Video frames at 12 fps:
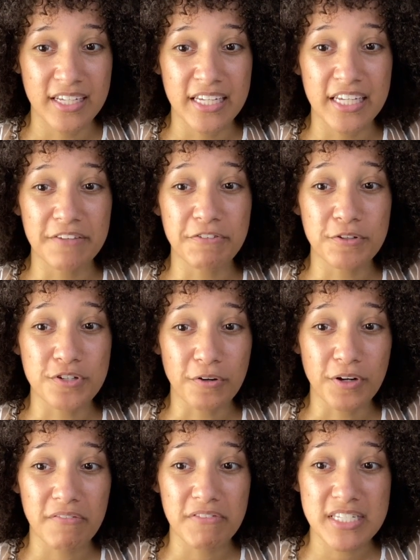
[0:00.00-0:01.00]
If you don't
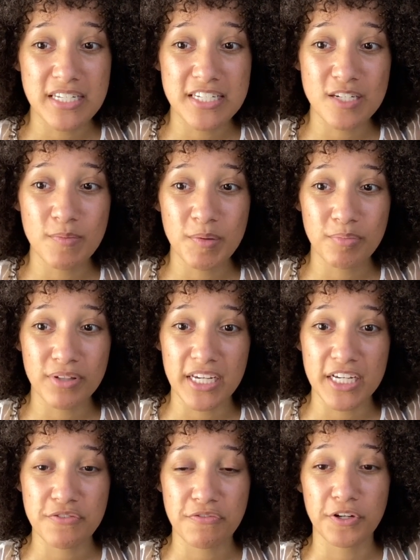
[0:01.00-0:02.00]
have a system in
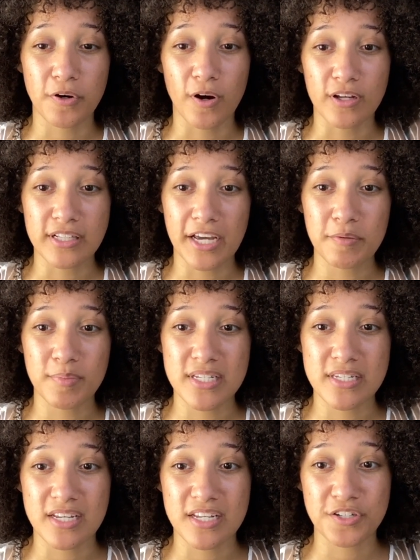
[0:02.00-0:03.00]
place for your online
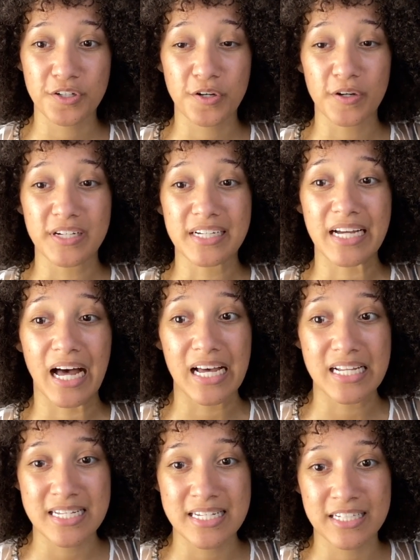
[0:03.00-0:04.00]
business, you're going to
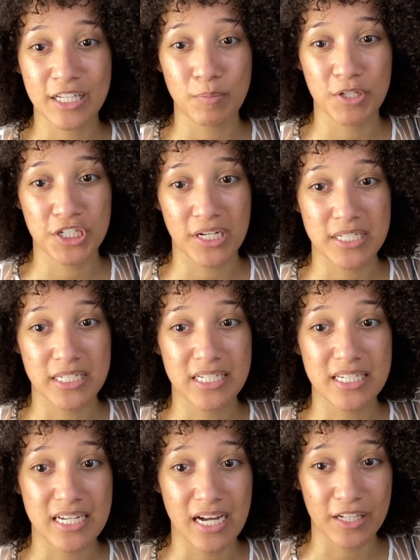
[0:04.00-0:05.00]
constantly be chasing a
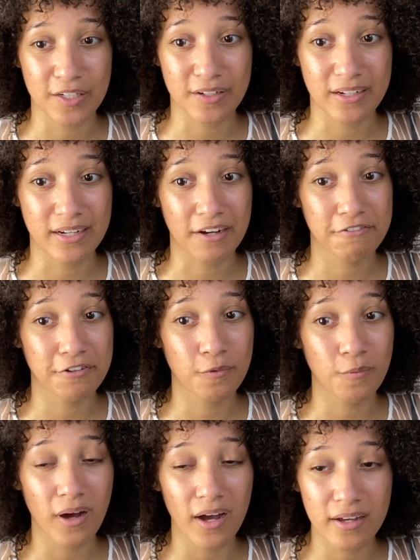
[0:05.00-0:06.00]
dollar, and after a
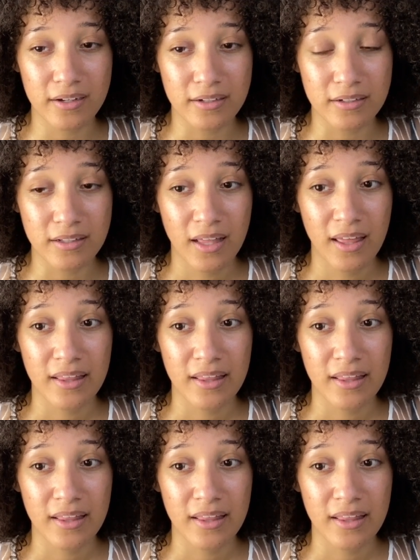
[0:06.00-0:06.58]
while,